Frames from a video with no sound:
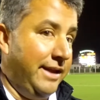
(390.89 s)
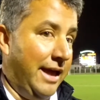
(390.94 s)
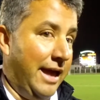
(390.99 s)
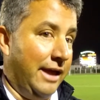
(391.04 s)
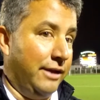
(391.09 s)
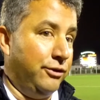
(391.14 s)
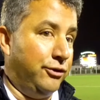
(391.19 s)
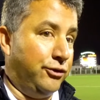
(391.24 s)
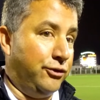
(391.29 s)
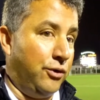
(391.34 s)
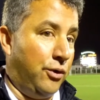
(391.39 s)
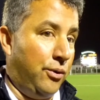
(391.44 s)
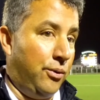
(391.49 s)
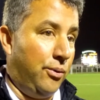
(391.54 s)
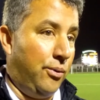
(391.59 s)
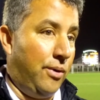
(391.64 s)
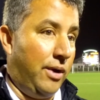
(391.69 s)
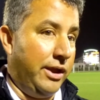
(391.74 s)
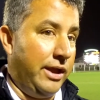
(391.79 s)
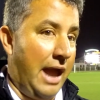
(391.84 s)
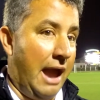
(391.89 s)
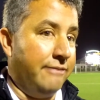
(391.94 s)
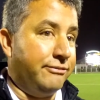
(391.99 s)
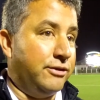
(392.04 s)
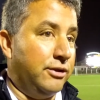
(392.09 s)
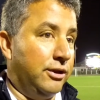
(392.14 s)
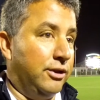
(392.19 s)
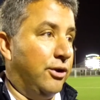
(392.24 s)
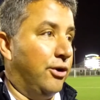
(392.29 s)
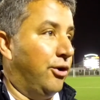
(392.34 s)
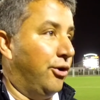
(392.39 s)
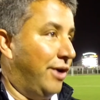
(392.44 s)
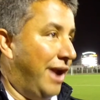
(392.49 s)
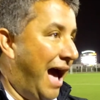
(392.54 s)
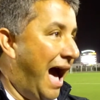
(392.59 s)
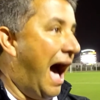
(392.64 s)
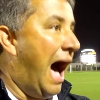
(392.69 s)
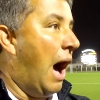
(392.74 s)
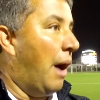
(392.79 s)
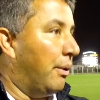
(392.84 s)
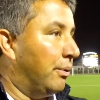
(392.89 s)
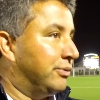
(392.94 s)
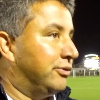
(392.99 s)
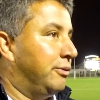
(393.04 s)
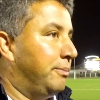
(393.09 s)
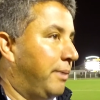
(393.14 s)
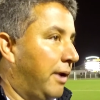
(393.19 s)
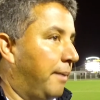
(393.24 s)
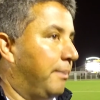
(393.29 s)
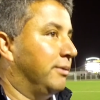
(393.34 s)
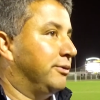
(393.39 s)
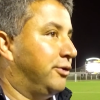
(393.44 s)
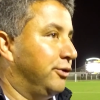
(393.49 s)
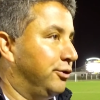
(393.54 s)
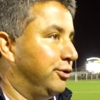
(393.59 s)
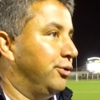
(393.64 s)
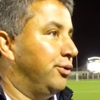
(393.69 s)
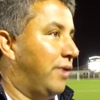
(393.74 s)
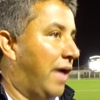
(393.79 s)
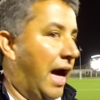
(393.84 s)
And so you have to learn how to be able to do